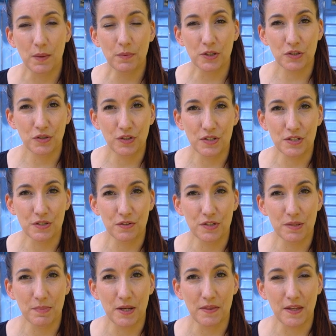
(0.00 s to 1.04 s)
I'm not too
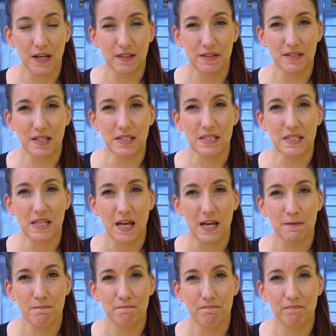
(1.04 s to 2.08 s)
concerned about that in the sense
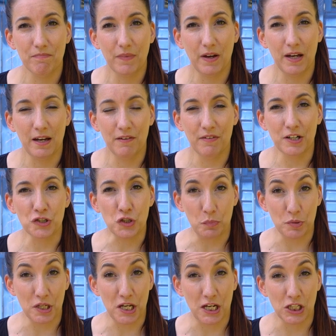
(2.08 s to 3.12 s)
that I have extra
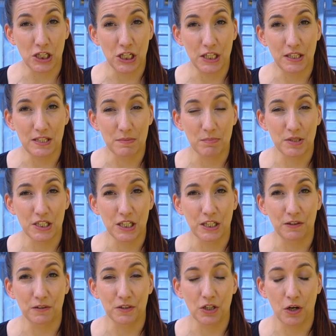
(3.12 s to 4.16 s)
protection in this
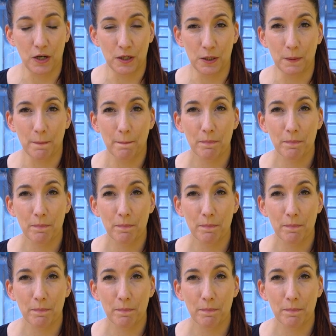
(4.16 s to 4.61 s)
particular tire.